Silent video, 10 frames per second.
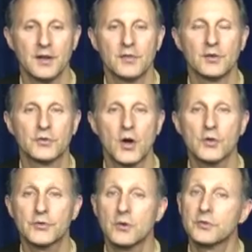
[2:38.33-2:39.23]
There's
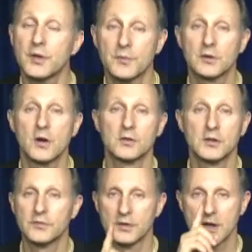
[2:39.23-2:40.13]
also something called
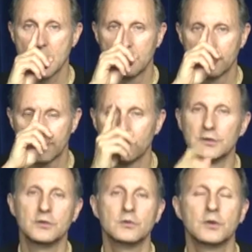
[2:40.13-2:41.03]
liver lines. So when
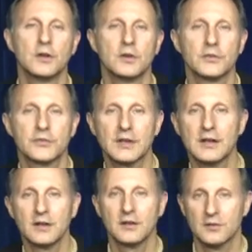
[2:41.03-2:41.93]
you
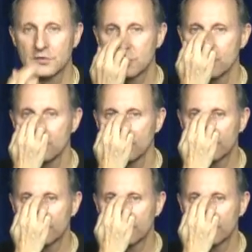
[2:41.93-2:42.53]
see two